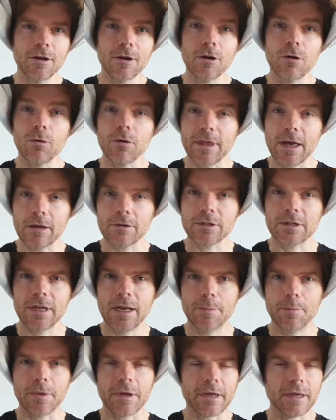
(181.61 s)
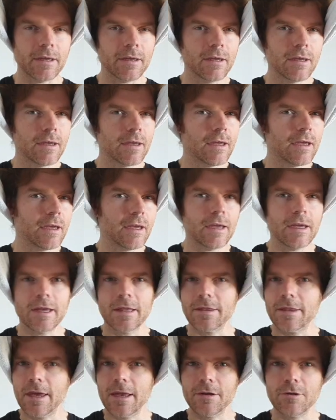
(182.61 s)
without slipping,
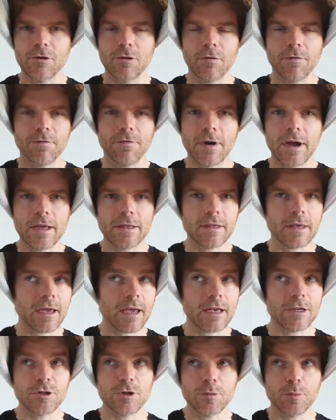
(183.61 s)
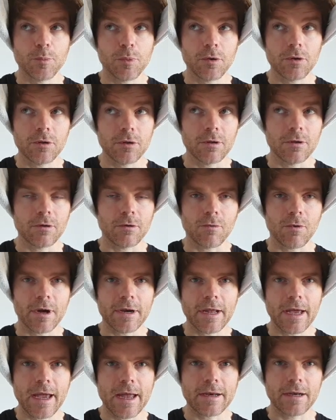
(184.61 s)
then you'll find that as you pull one
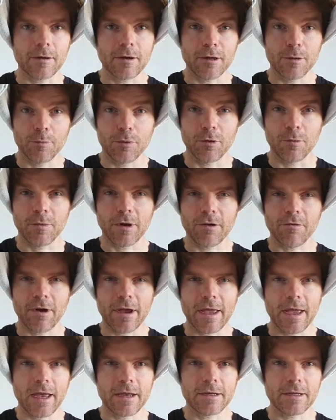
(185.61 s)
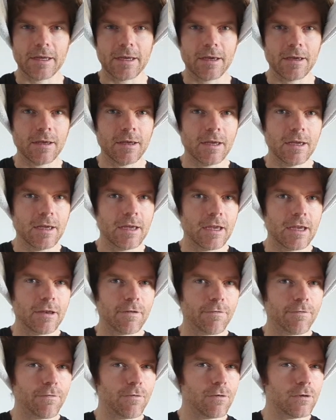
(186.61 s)
hand, I'm going to pull my right hand here, it
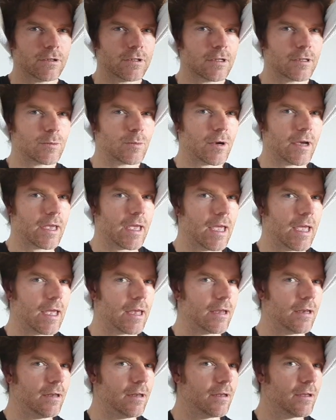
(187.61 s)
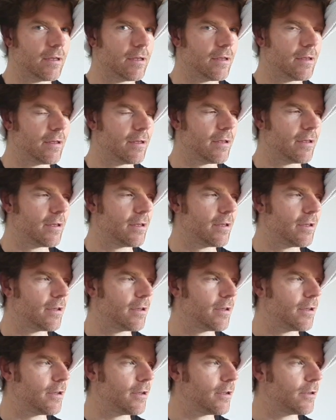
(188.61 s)
forces my head
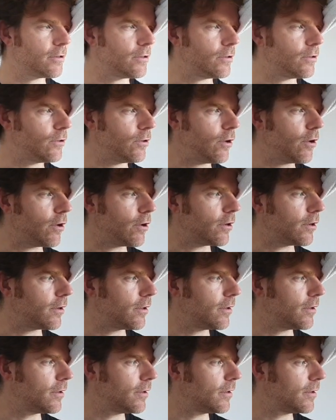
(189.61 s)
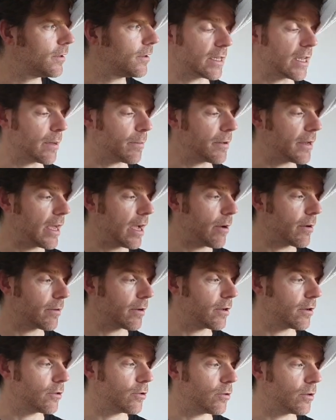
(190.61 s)
to turn. Now I'm
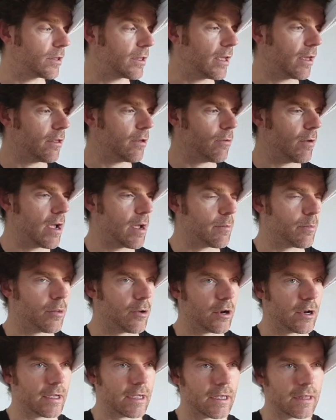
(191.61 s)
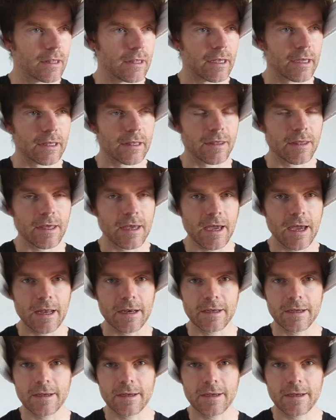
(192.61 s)
going to do it the other way. I'm pulling it like that,